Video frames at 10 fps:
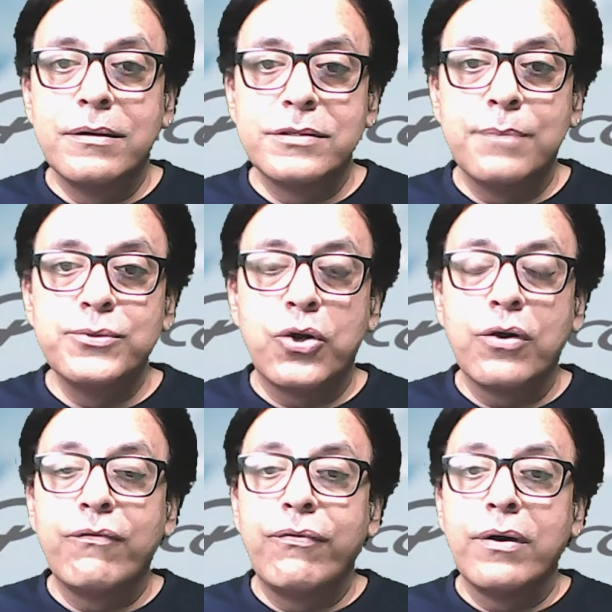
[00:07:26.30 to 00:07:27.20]
some sort
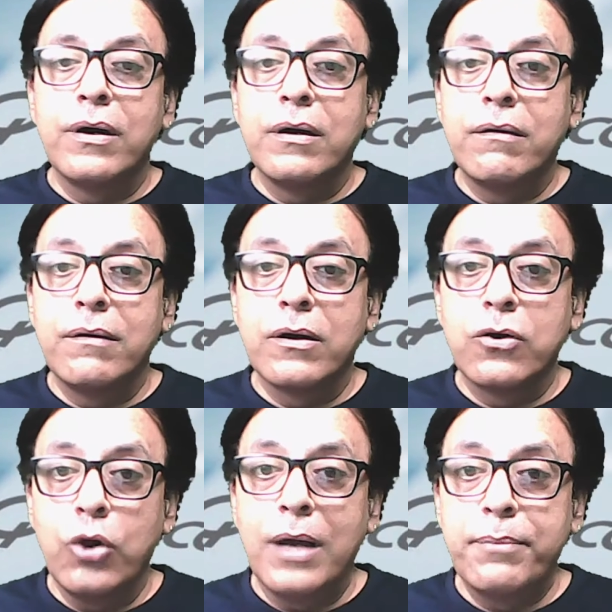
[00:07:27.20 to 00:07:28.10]
of
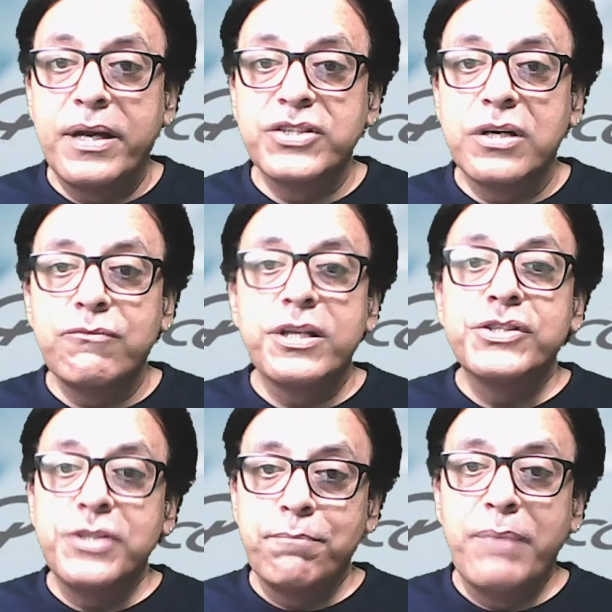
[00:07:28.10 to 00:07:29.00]
collaboration with a
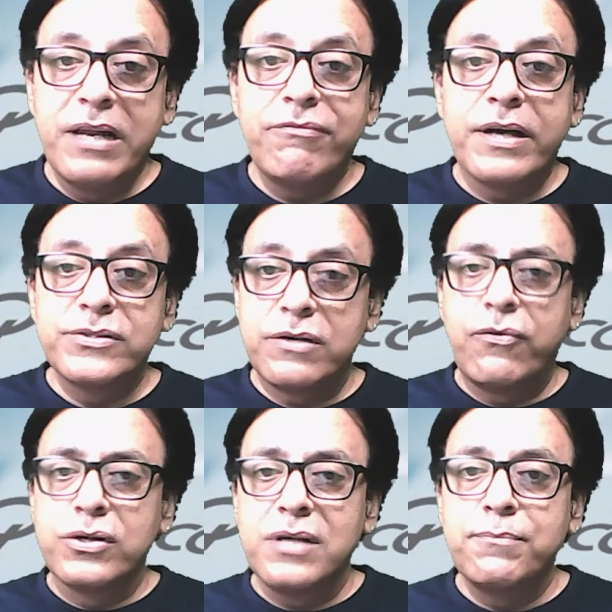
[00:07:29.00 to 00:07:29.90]
chip manufacturer.
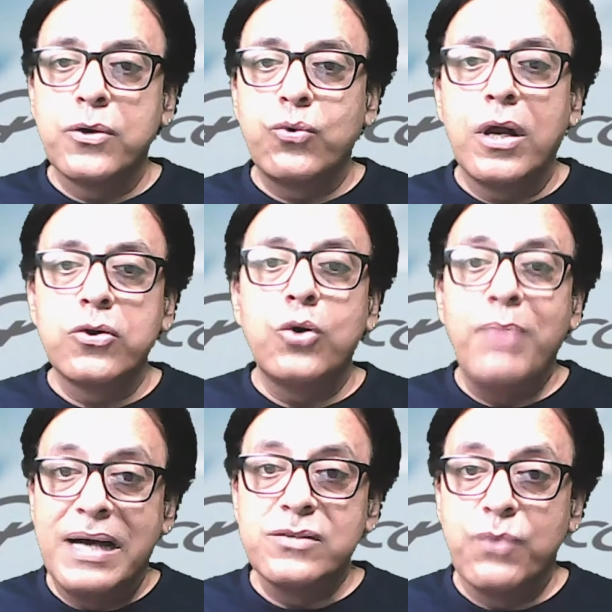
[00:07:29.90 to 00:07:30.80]
For example, Qualcomm
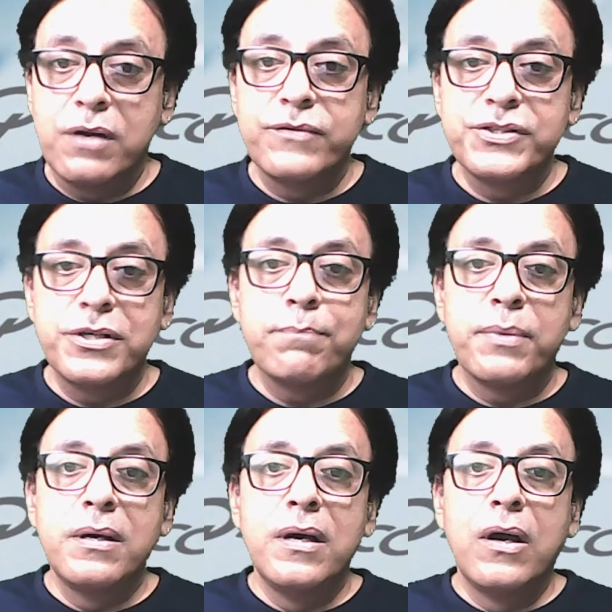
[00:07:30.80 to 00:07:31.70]
has one of the
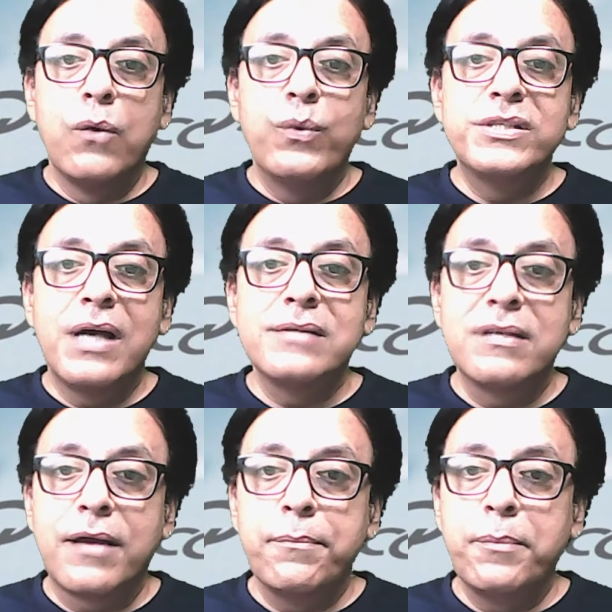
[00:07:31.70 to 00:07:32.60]
chip which has
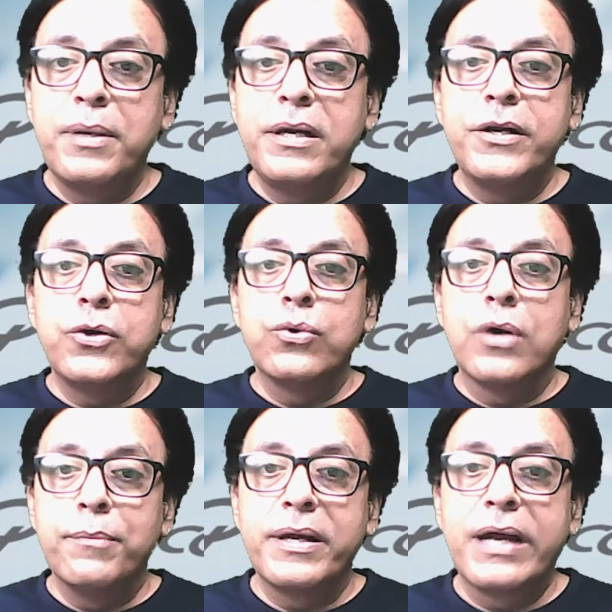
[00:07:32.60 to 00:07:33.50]
the capability to
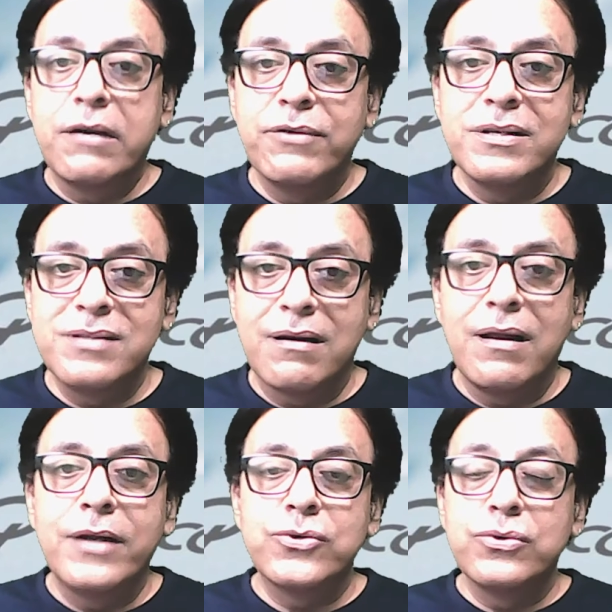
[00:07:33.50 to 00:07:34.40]
communicate with the
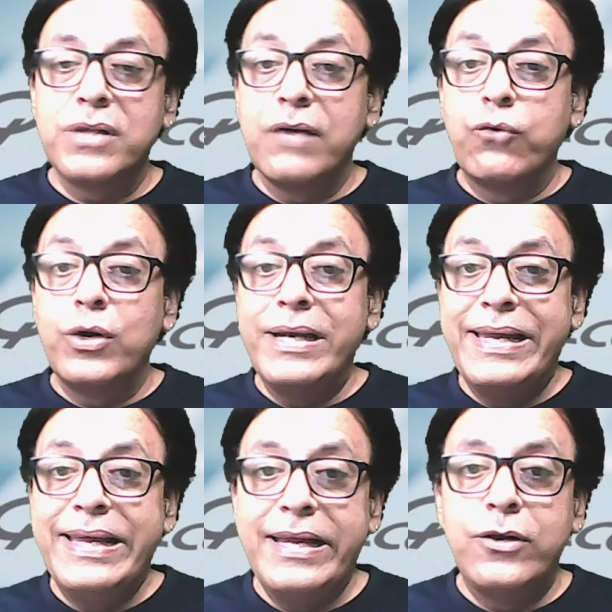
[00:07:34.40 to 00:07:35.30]
satellite. So they would
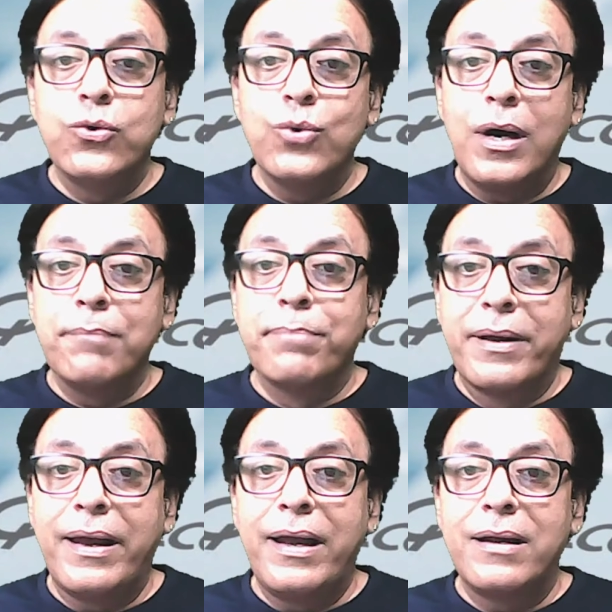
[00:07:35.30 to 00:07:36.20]
need to
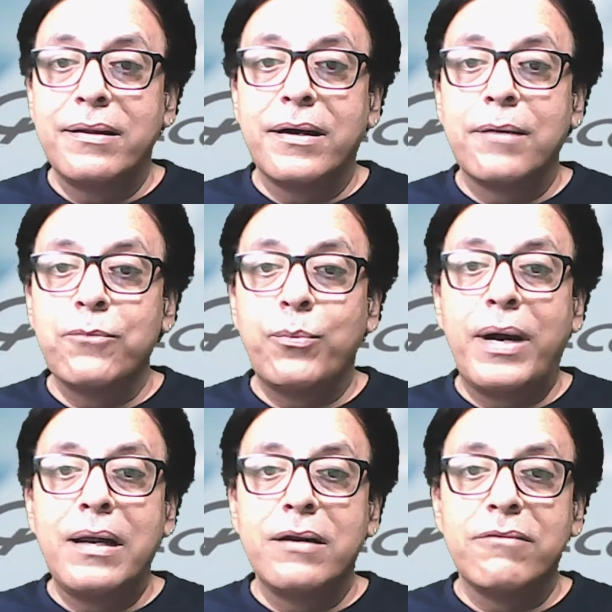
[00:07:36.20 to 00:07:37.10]
upgrade their
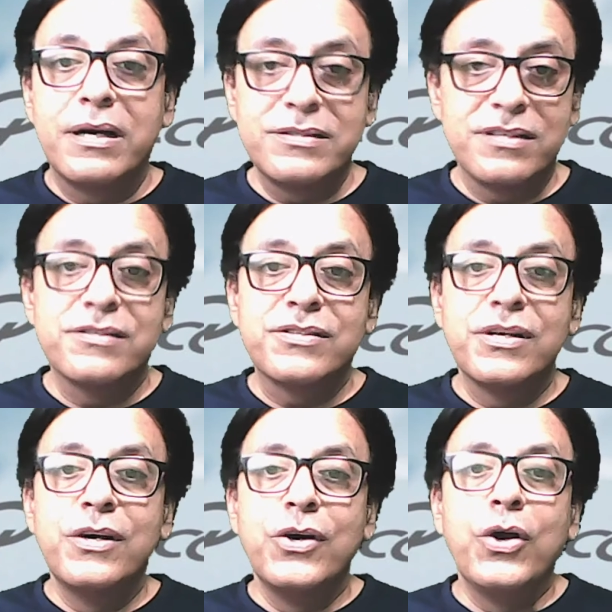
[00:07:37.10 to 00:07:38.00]
mobile
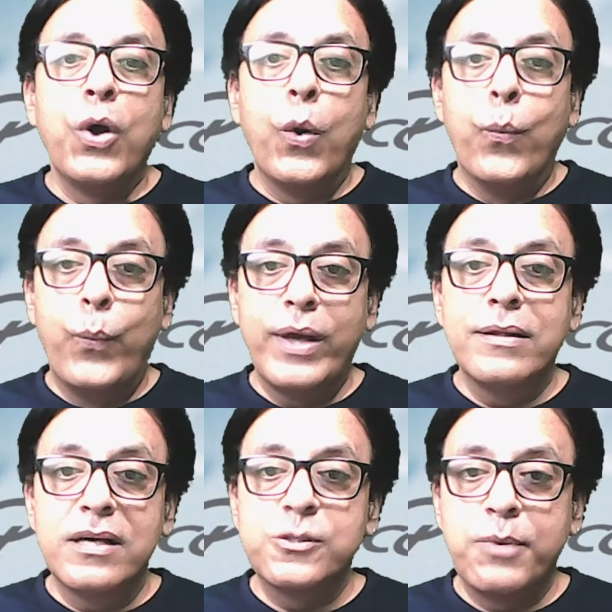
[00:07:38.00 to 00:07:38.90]
devices
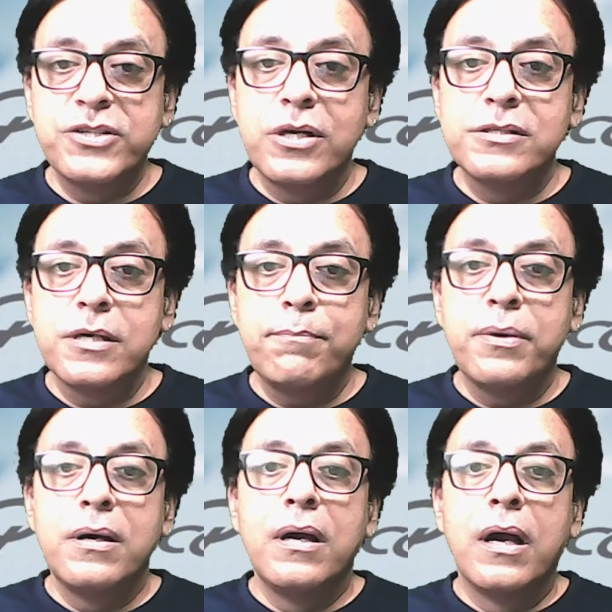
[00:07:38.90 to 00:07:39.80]
with a special
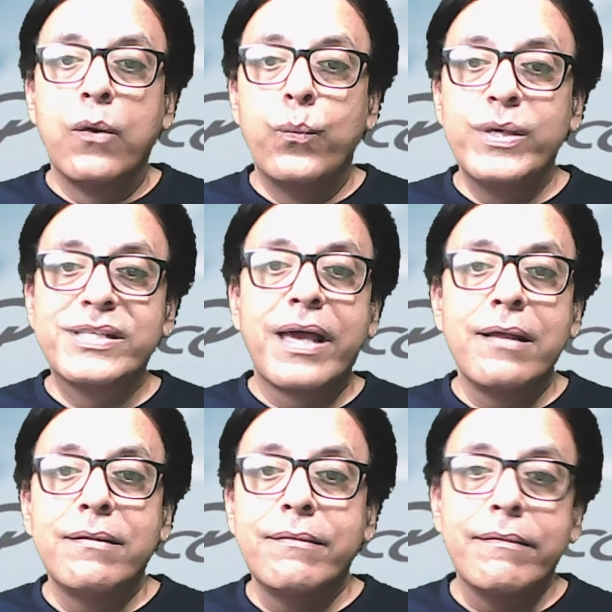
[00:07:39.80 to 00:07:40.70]
chip which
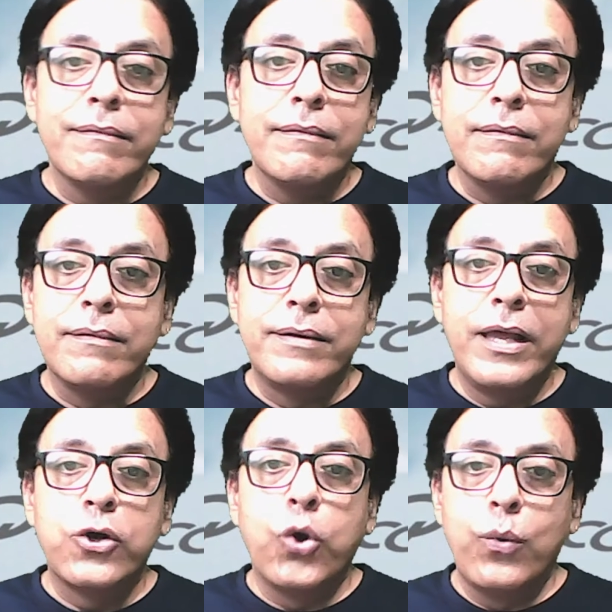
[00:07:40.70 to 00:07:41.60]
can
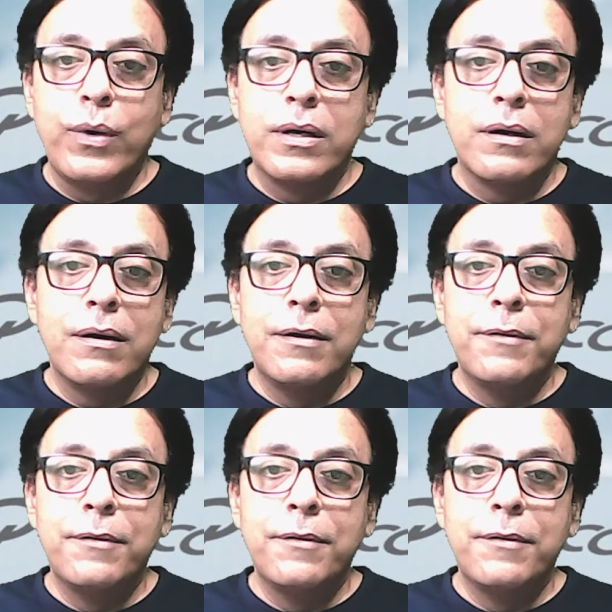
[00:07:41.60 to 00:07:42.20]
take over